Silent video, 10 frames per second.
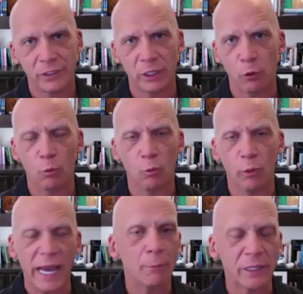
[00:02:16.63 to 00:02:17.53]
you know,
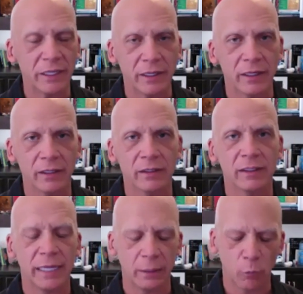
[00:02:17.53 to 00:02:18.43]
what happened here?
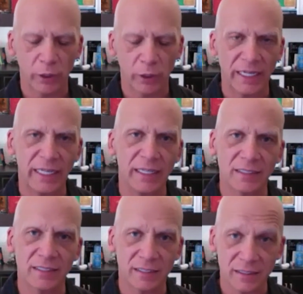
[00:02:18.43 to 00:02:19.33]
And what it
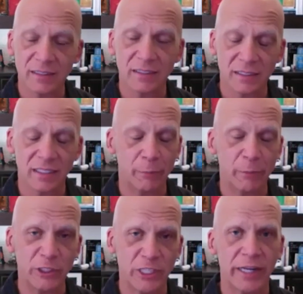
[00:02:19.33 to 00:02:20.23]
is, is this is
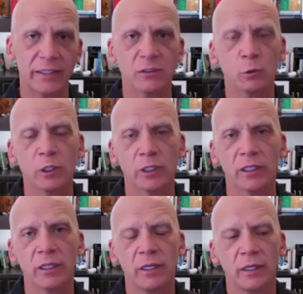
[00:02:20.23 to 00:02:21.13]
epigenetics at
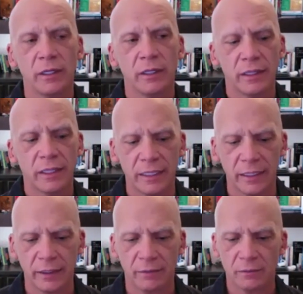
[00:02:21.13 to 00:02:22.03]
work.
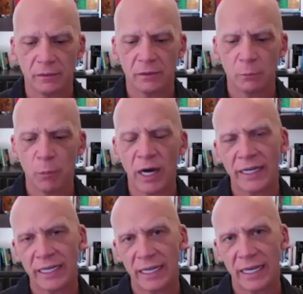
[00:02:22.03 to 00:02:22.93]
The, the
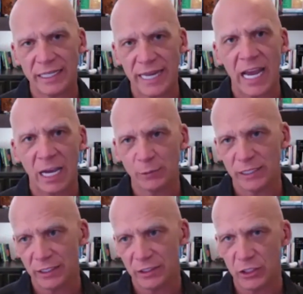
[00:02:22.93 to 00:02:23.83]
body adapts,
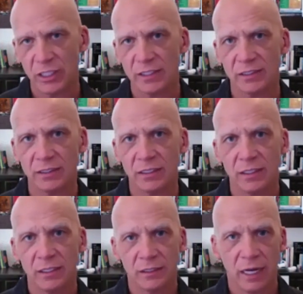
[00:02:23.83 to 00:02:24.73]
it adjusts
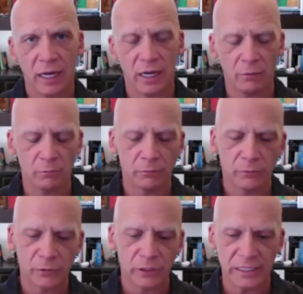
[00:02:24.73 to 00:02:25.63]

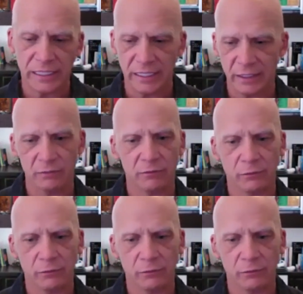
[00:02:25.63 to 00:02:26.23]
um, the